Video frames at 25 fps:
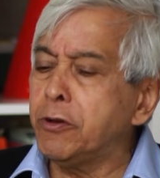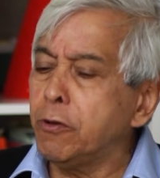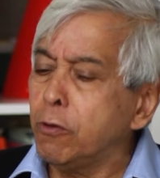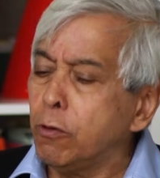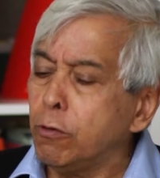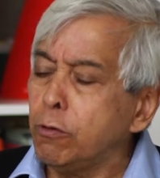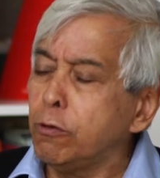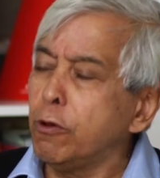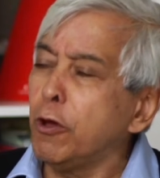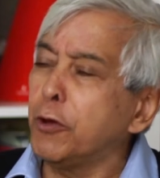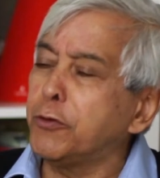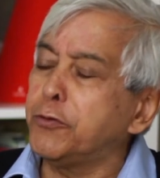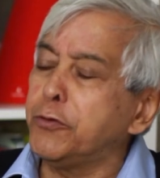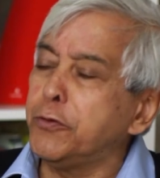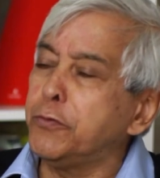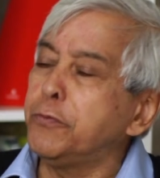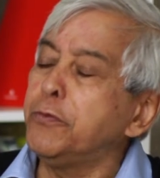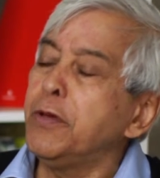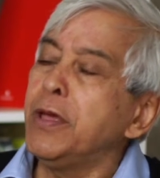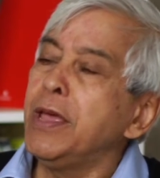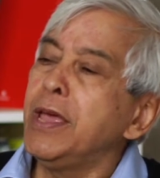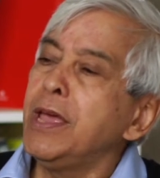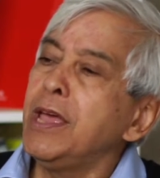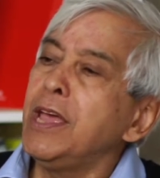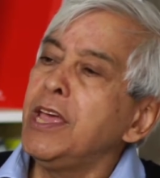a whole lot of
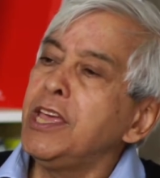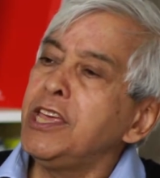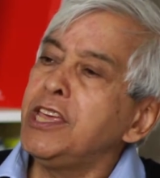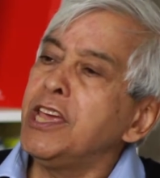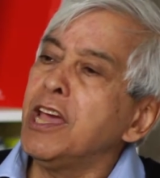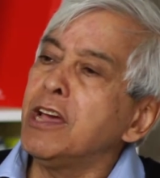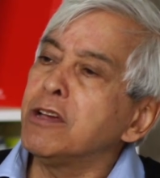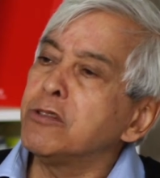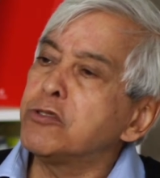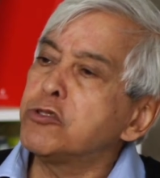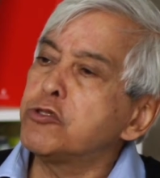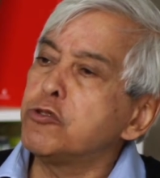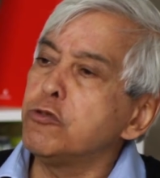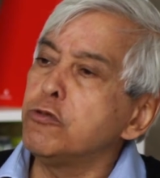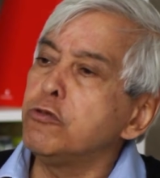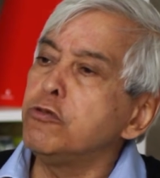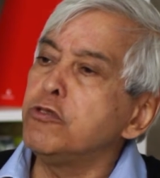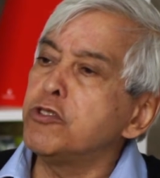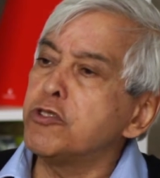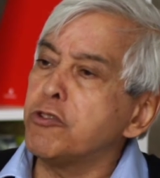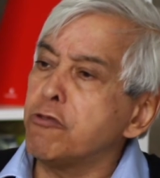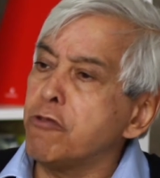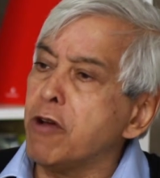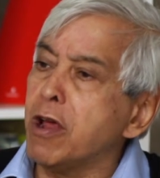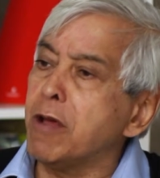young
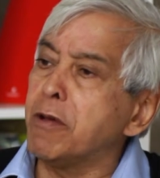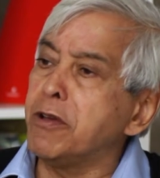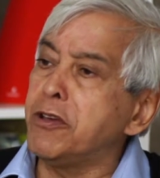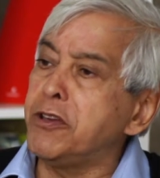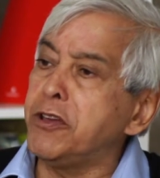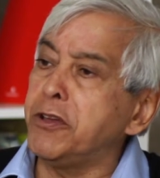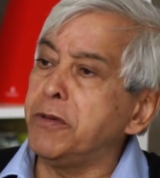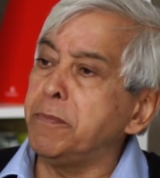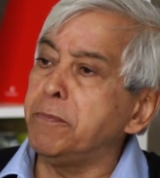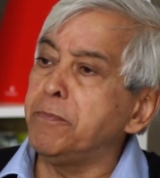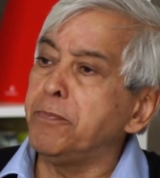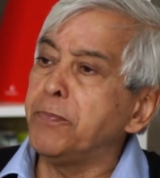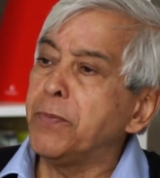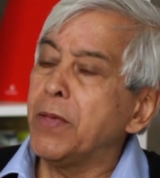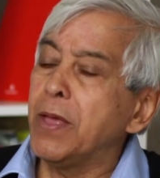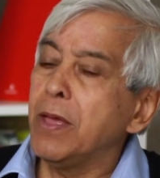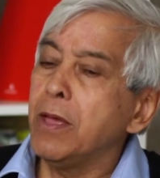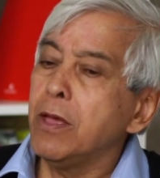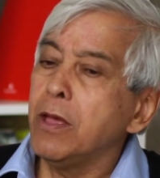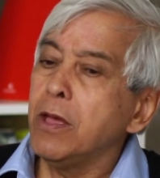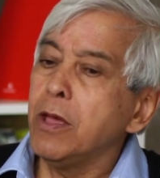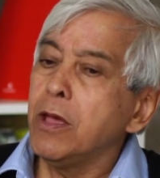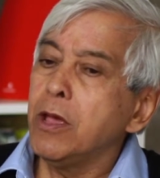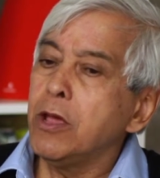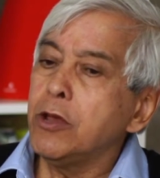students around him
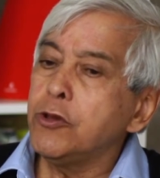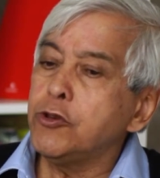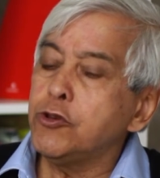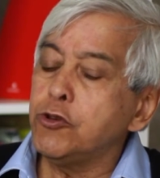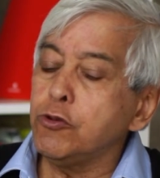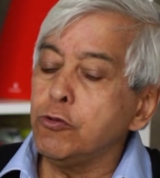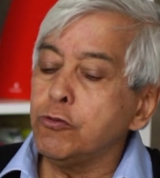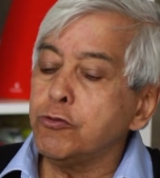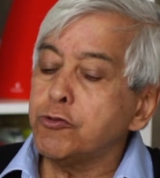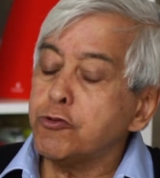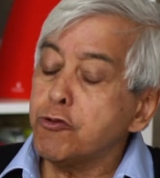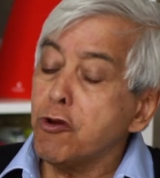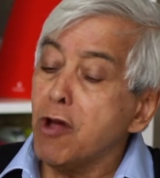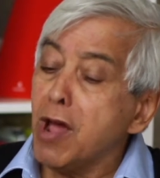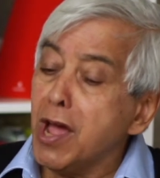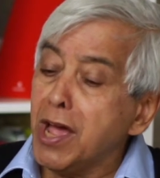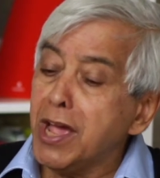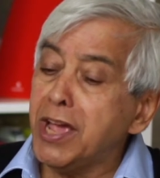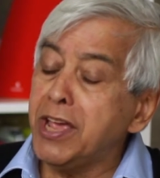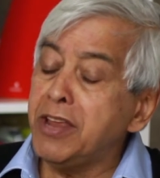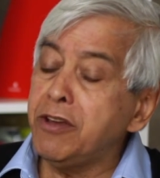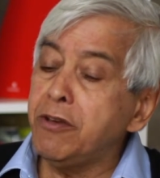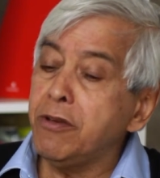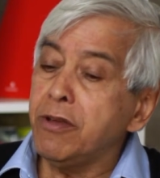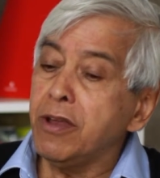to
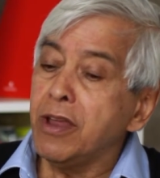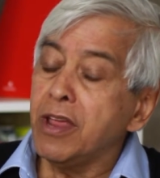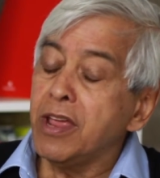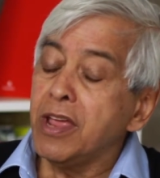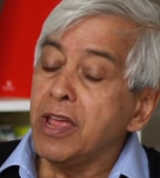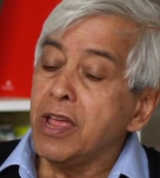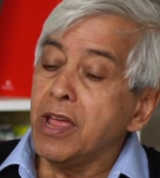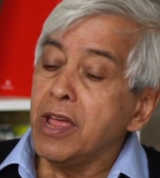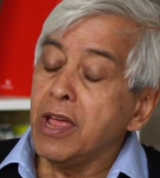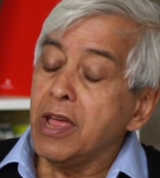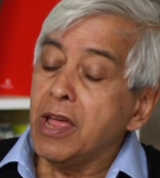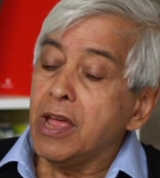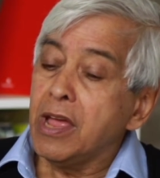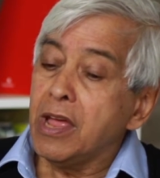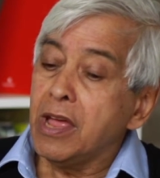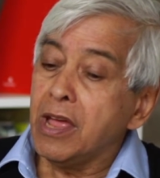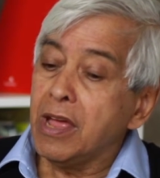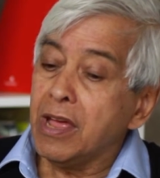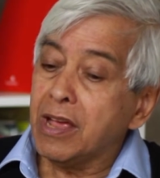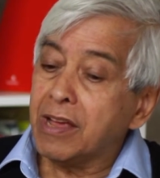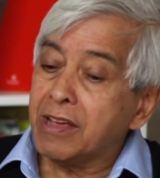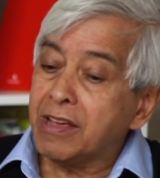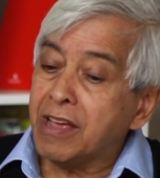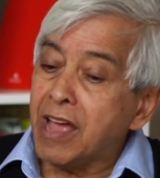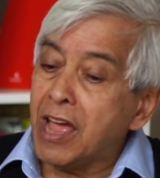try and
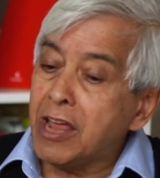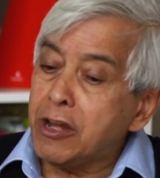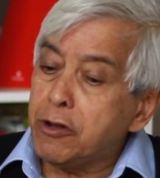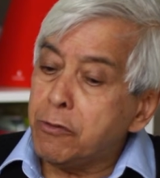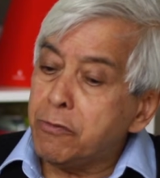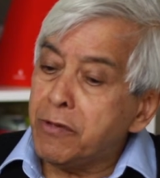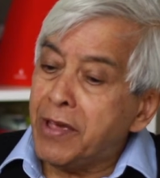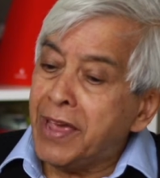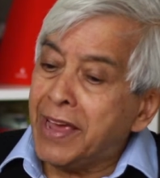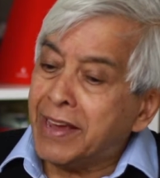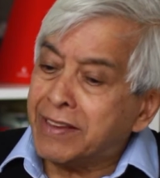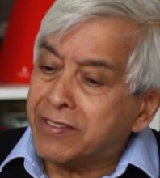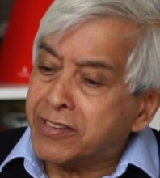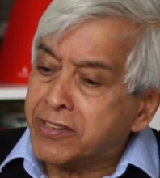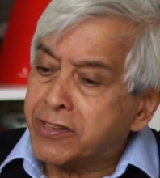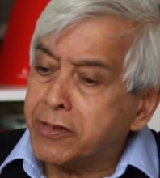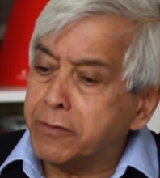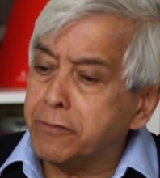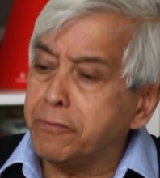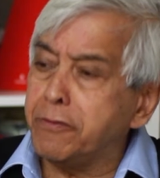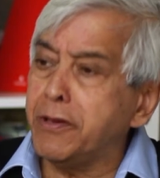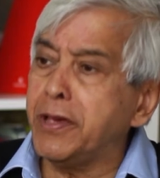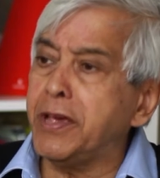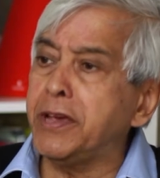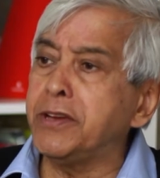kind of
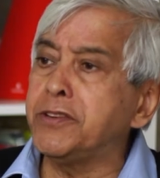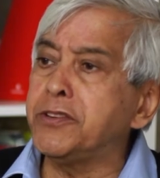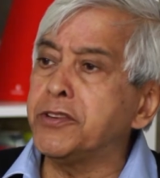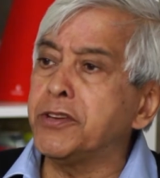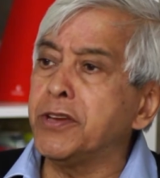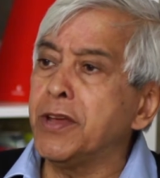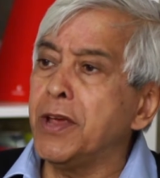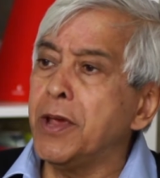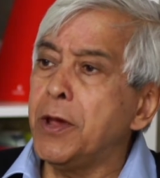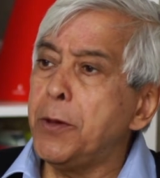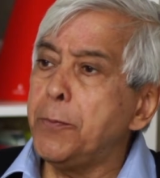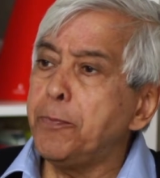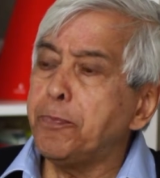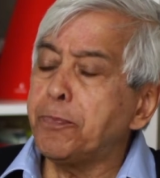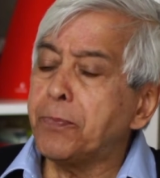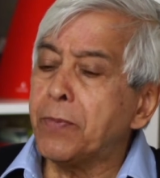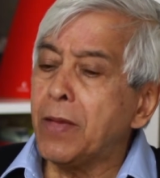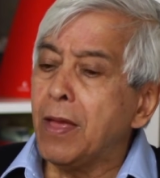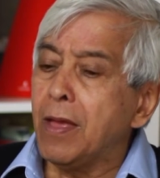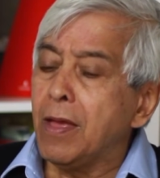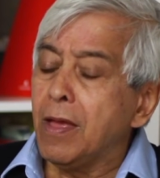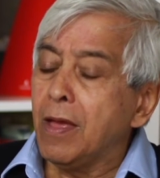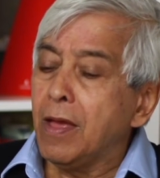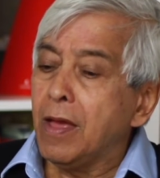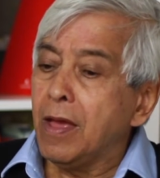excavate
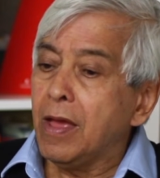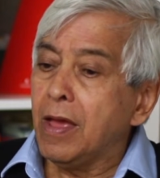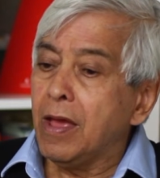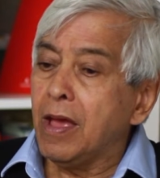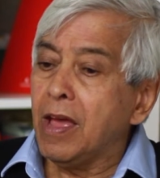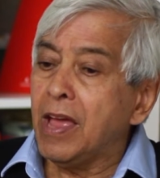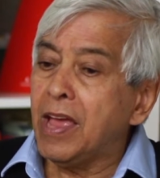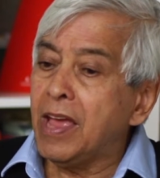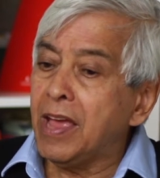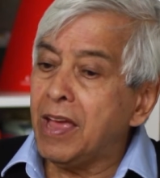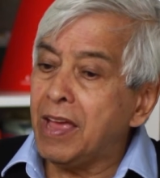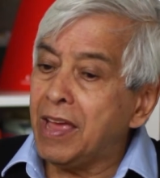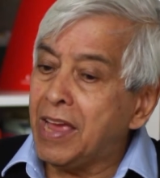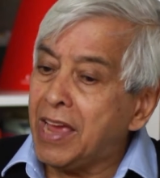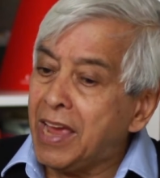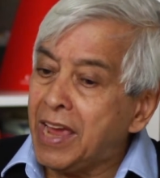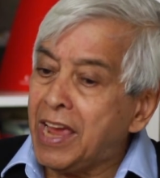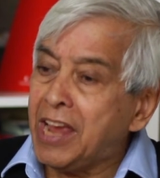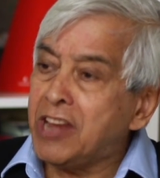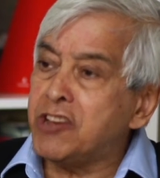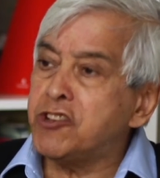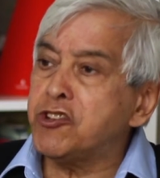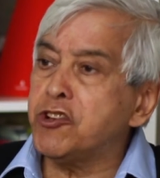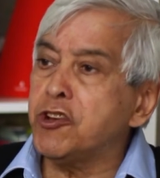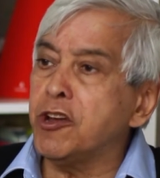
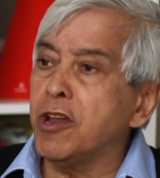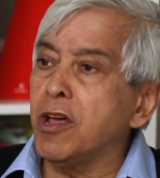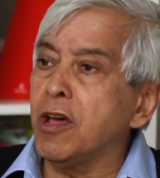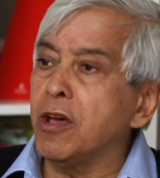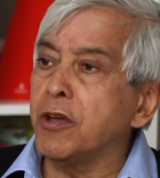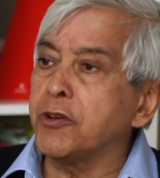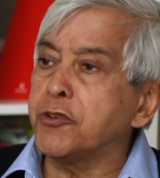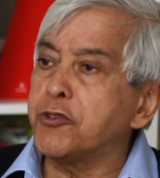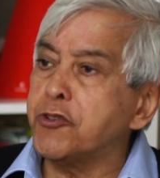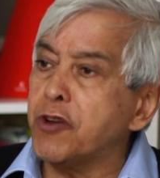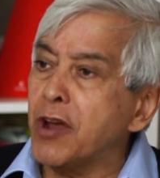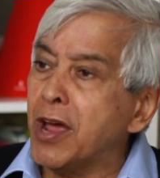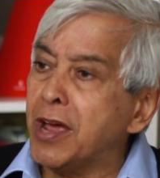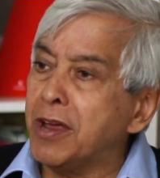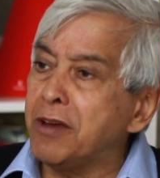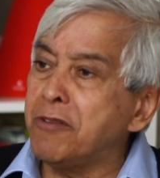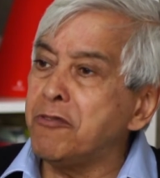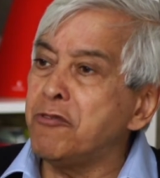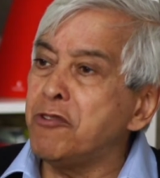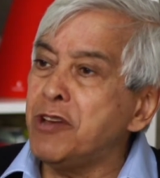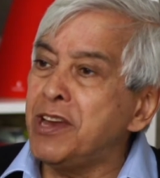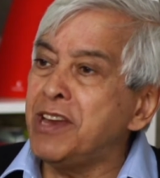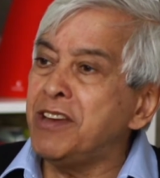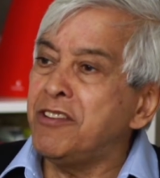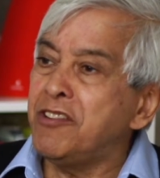ancient art, try
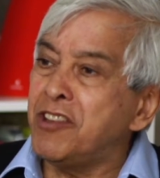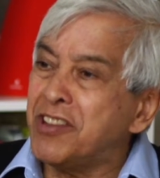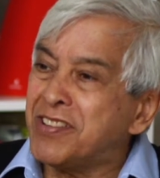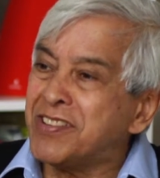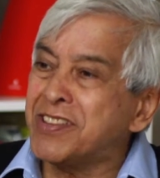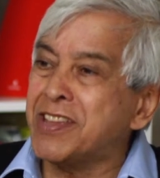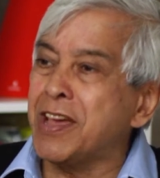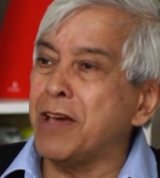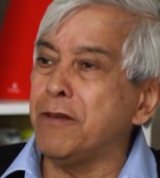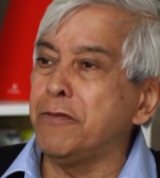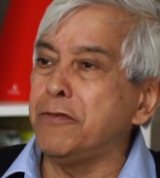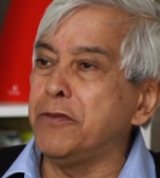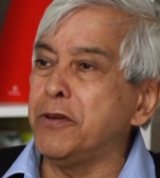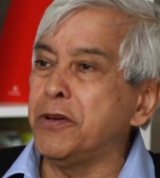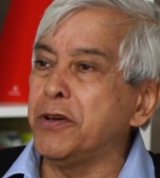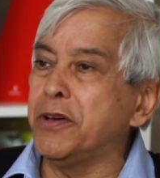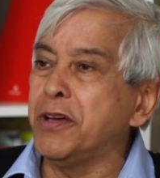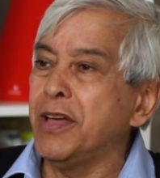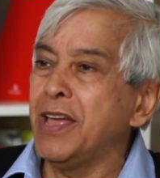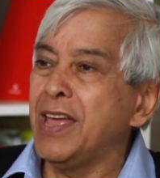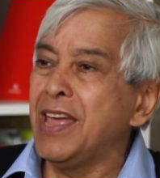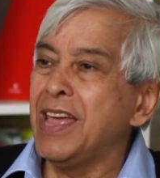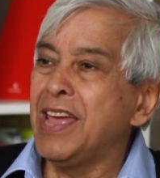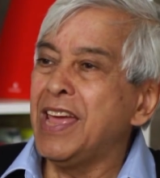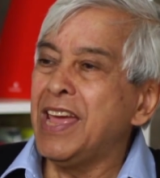and rediscover
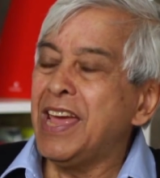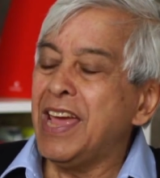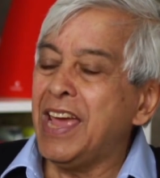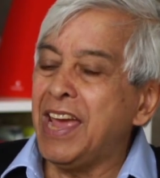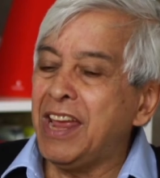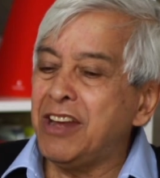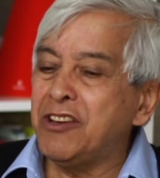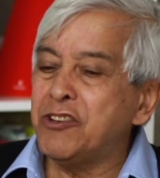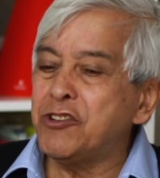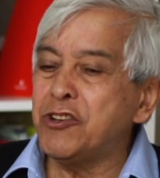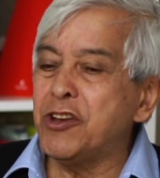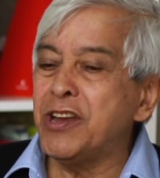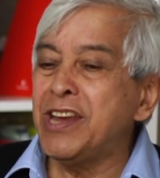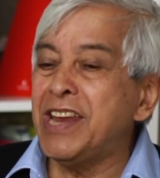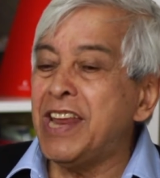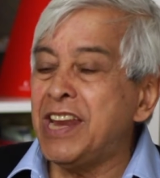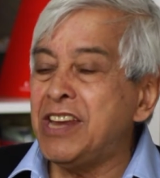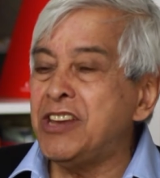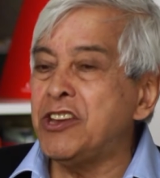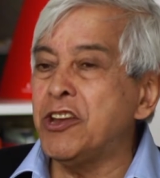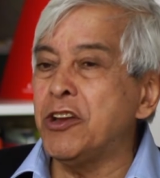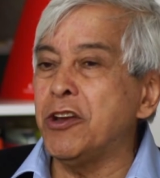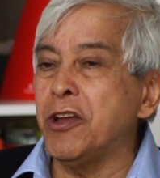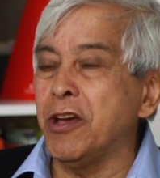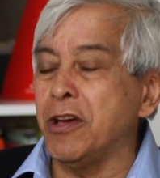ancient
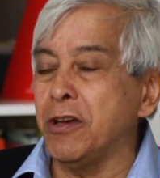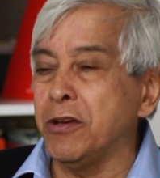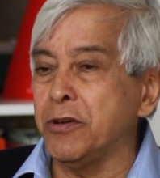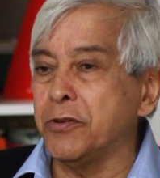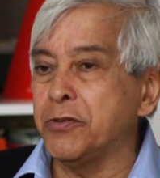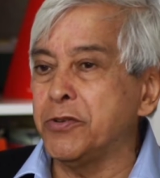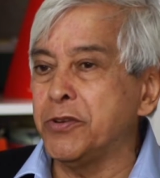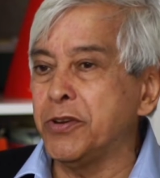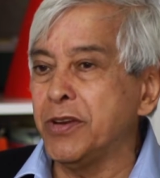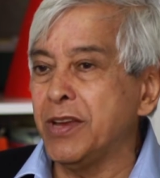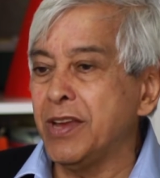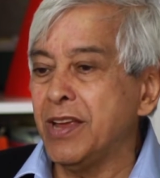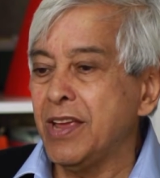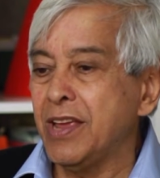Indian art.